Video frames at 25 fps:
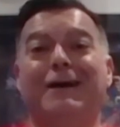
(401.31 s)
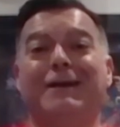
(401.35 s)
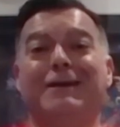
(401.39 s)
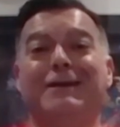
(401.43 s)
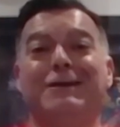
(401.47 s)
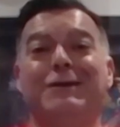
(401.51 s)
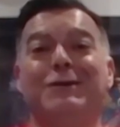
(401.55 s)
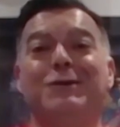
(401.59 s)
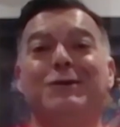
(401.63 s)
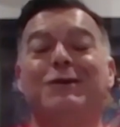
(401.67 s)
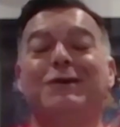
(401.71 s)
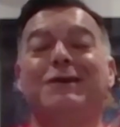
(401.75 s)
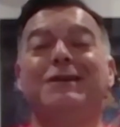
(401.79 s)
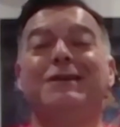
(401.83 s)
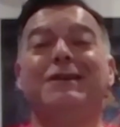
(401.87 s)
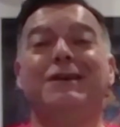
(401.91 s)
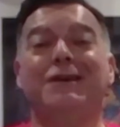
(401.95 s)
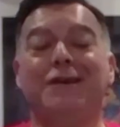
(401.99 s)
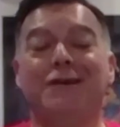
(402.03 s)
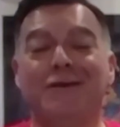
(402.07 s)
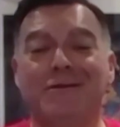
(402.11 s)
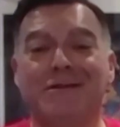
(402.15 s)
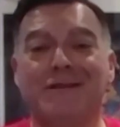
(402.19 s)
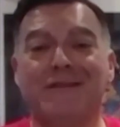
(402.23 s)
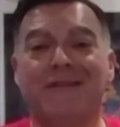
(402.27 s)
You can
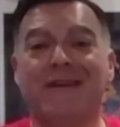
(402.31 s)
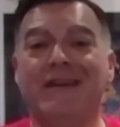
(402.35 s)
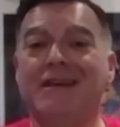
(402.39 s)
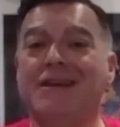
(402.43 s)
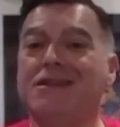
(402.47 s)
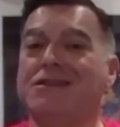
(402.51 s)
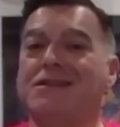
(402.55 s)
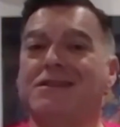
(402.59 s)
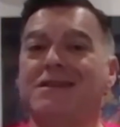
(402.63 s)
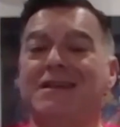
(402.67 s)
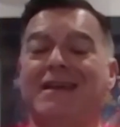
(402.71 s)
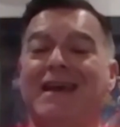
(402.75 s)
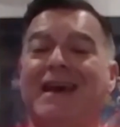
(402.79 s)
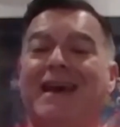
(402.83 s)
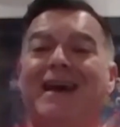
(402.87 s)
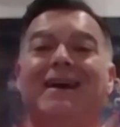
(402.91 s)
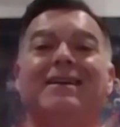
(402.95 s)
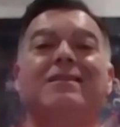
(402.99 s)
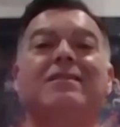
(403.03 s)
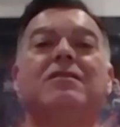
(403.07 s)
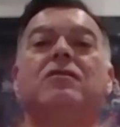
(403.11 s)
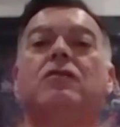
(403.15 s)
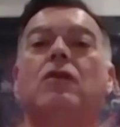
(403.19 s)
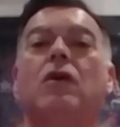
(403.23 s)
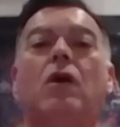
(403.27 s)
use these to
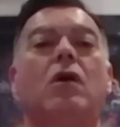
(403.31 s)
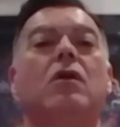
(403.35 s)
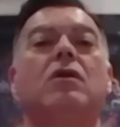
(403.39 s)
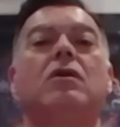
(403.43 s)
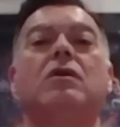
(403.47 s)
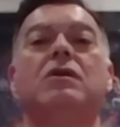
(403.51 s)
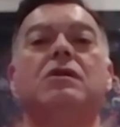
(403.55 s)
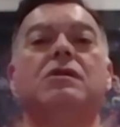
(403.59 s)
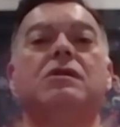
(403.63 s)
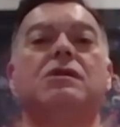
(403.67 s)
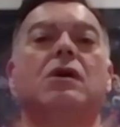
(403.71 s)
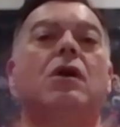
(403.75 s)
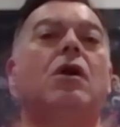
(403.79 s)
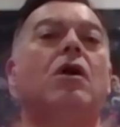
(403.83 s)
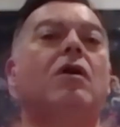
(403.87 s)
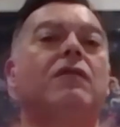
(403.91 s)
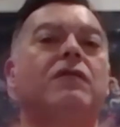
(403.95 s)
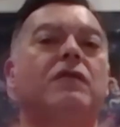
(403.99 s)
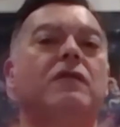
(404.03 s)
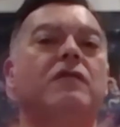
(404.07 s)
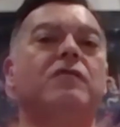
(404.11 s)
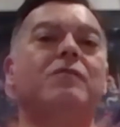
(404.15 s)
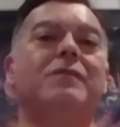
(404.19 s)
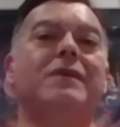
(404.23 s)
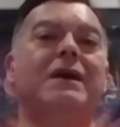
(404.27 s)
get dollars
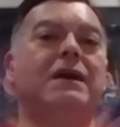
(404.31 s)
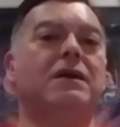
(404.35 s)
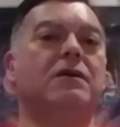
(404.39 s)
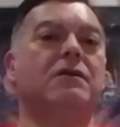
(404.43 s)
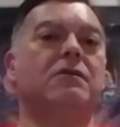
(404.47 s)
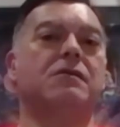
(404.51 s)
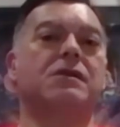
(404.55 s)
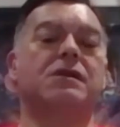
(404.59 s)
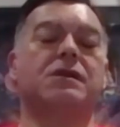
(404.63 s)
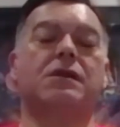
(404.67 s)
off of meals.